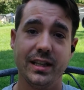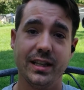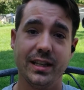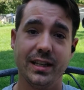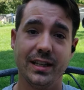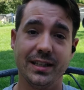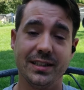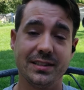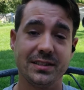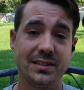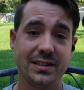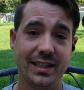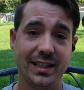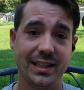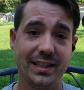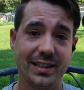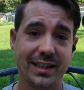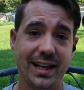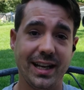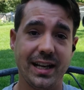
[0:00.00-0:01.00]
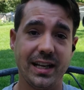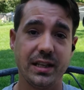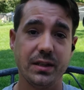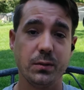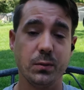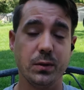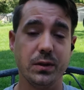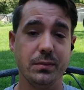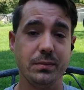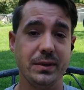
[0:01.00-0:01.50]
a city lot
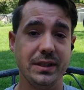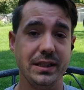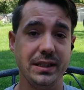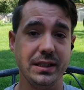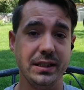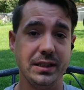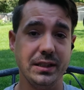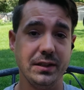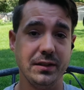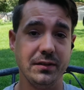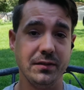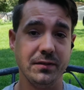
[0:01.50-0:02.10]
would be